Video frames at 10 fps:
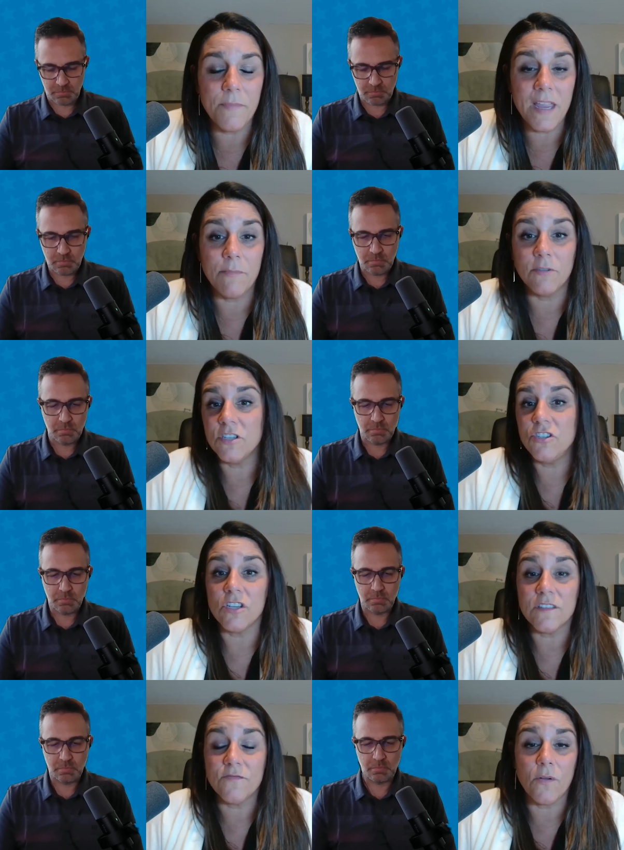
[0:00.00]
Speaker 1: to be able to
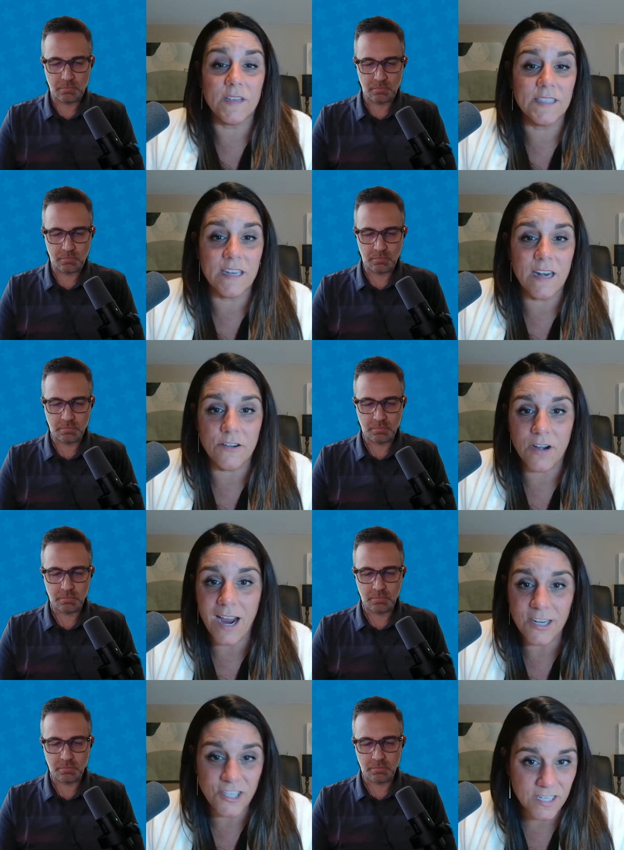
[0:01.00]
just focus in on your
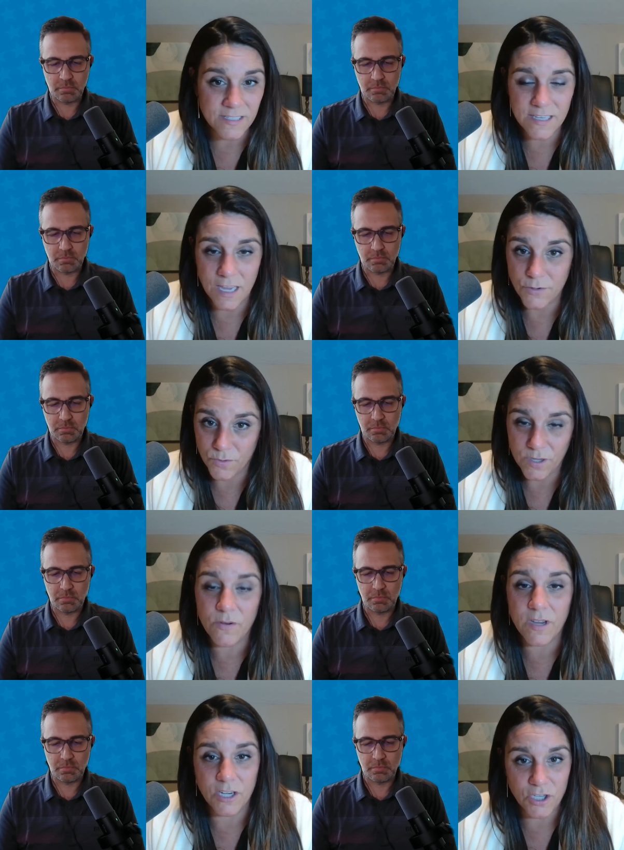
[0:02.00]
hygiene schedule,
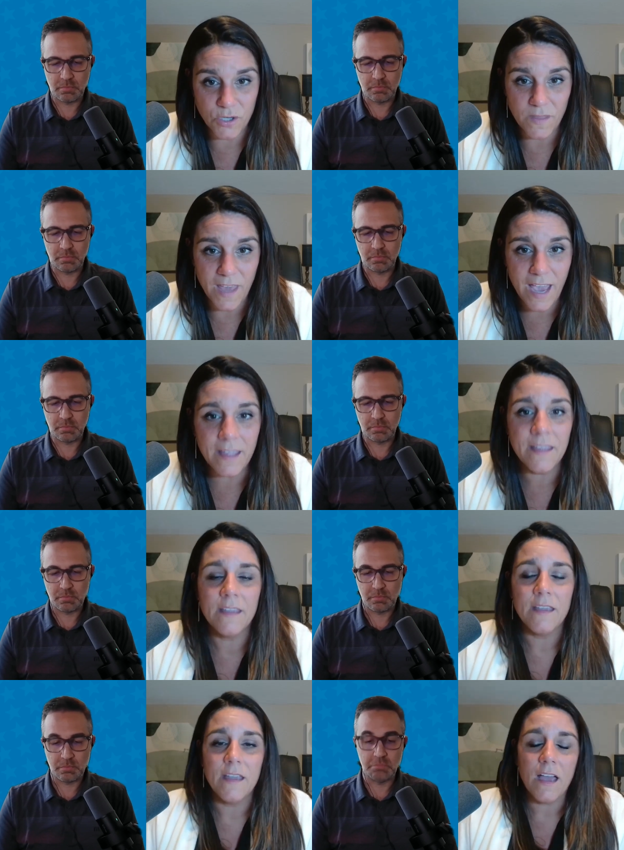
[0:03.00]
you can do that.
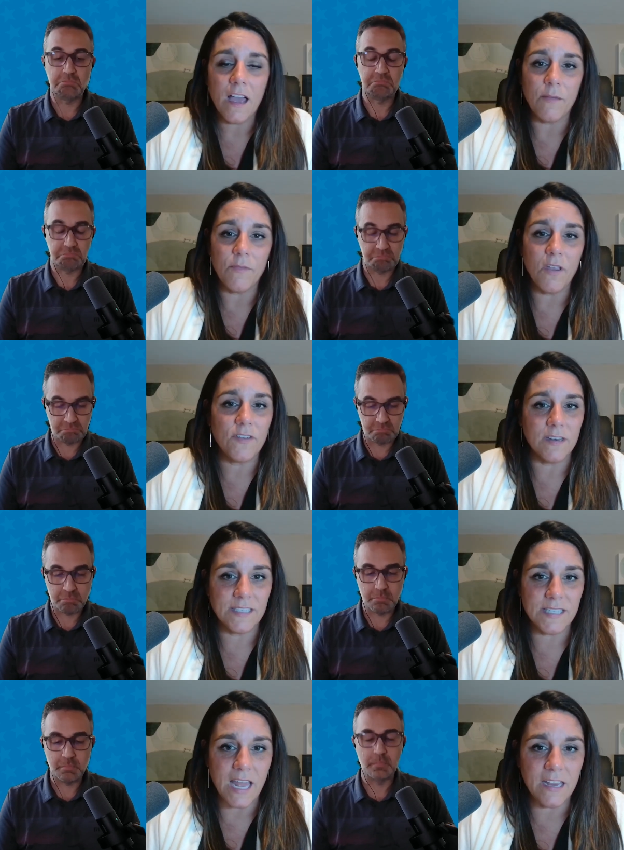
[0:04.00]
Um, you have to
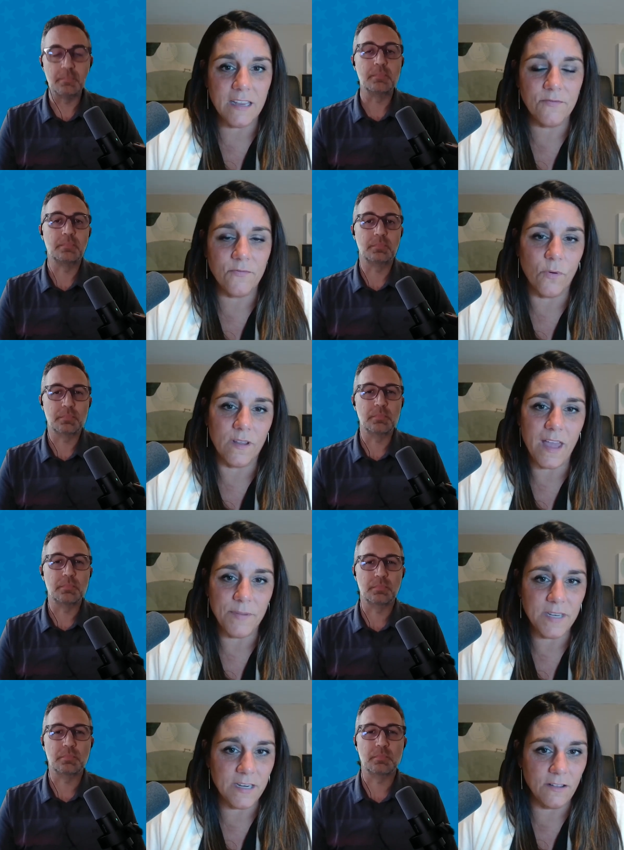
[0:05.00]
set it for
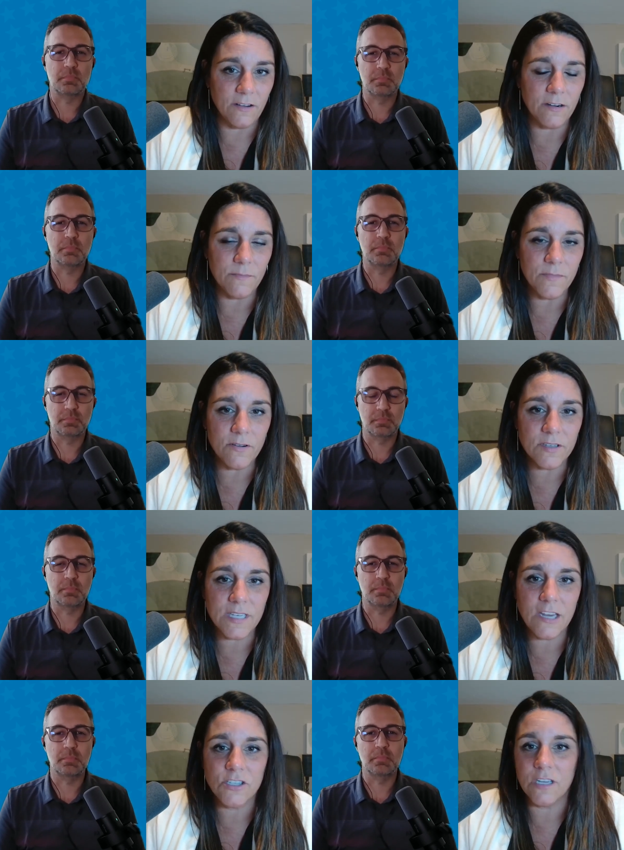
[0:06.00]
that particular computer
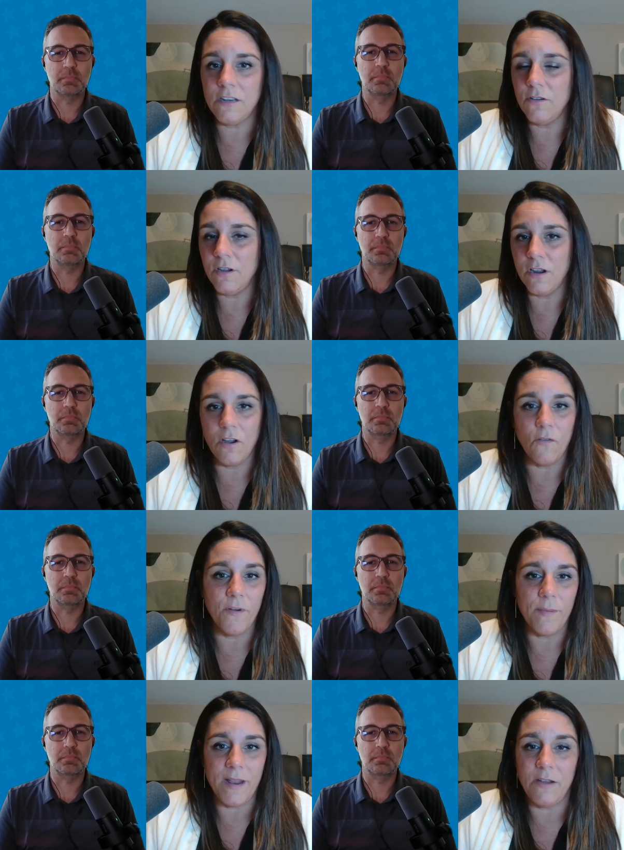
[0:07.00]
station. You can go
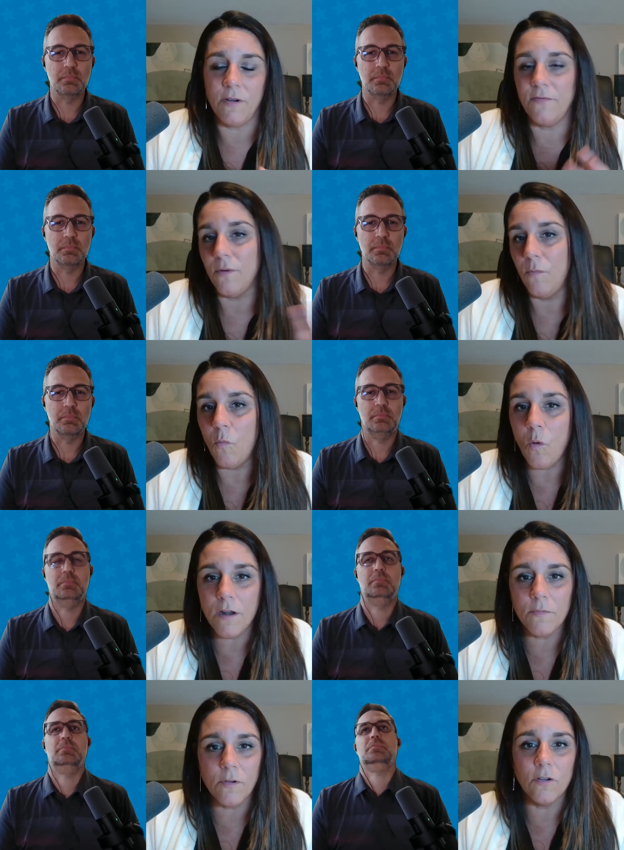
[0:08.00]
from anywhere from
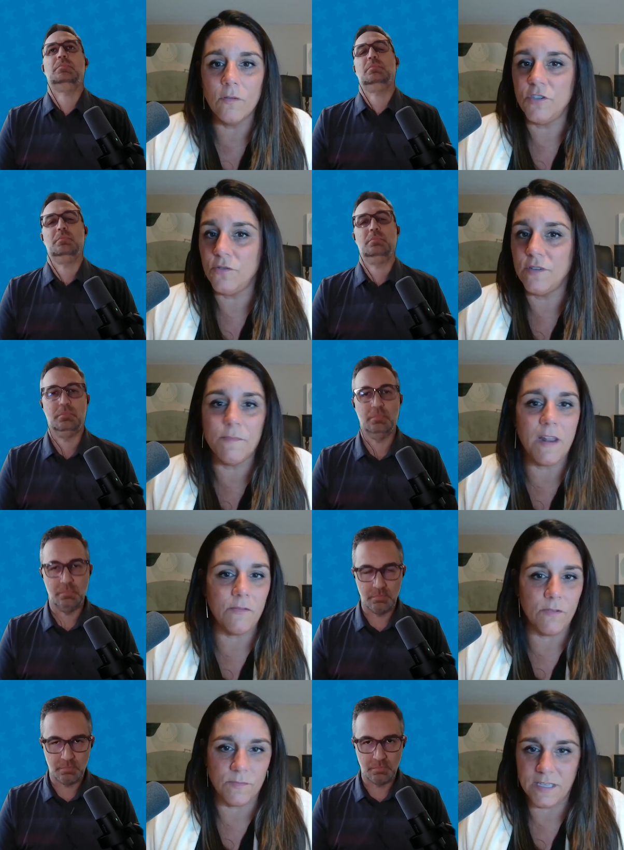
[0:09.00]
one room to as
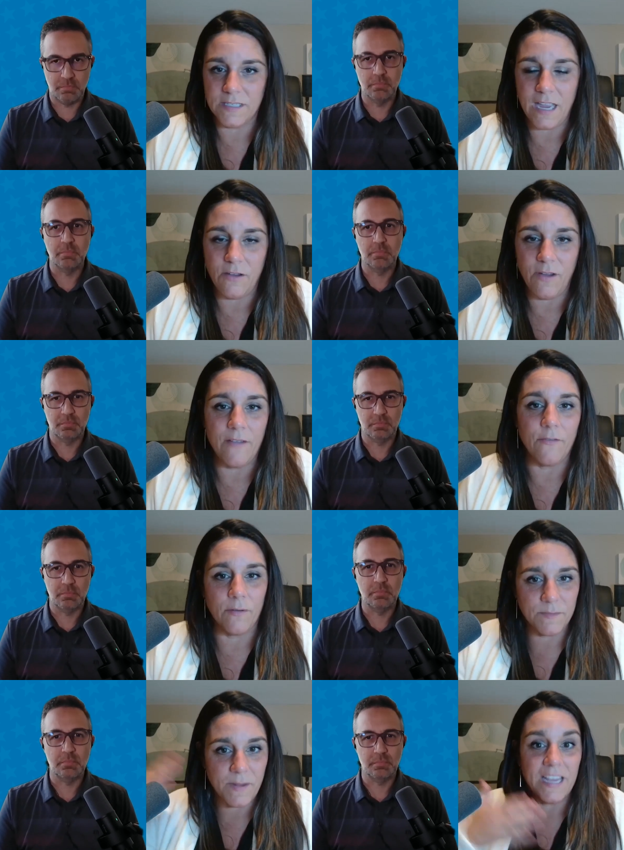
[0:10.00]
many rooms as that you have
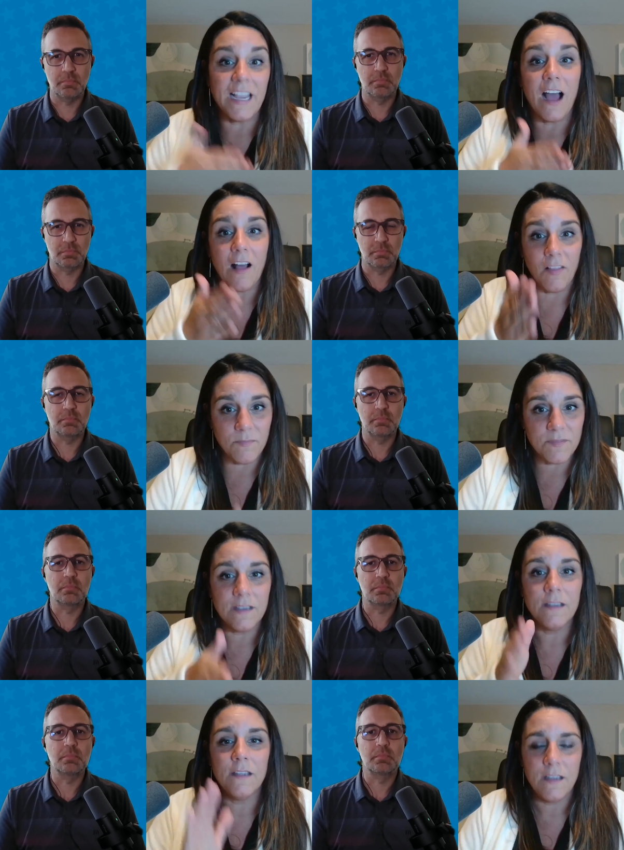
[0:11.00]
or as many columns
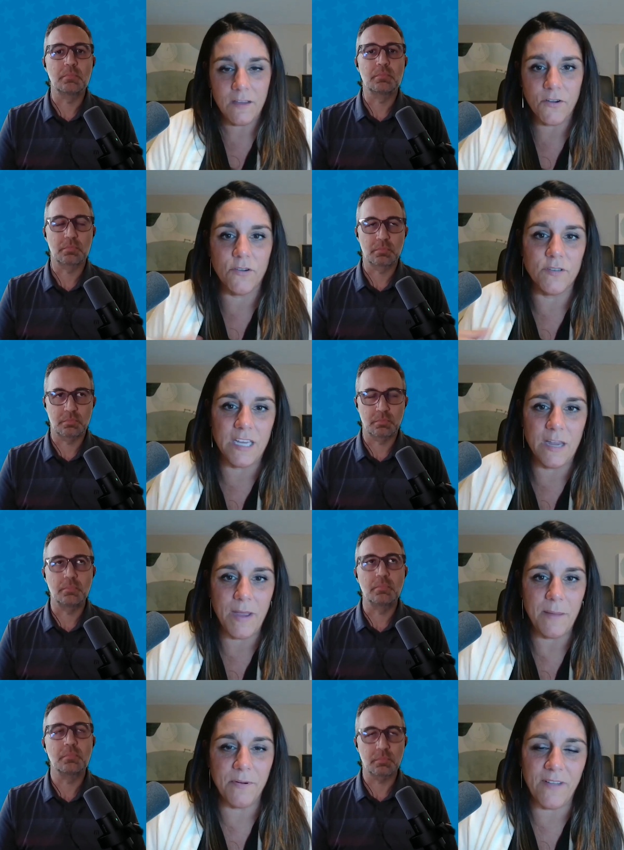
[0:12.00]
if you're using it
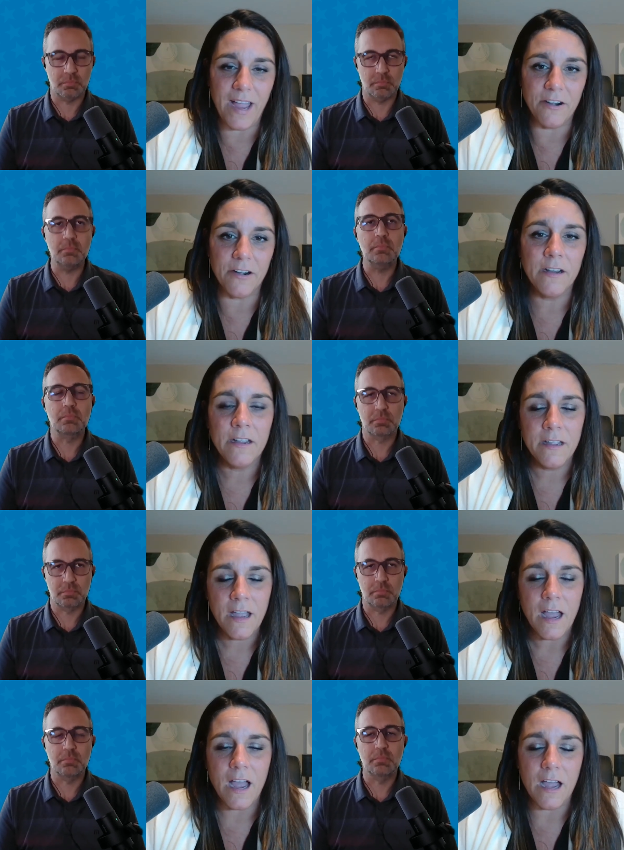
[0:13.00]
by provider
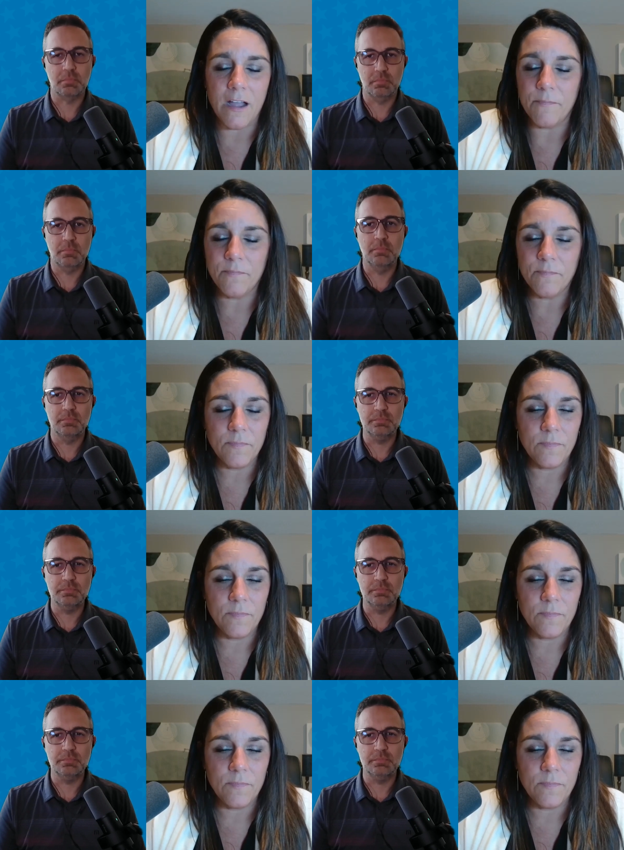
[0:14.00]
mm-hmm. um,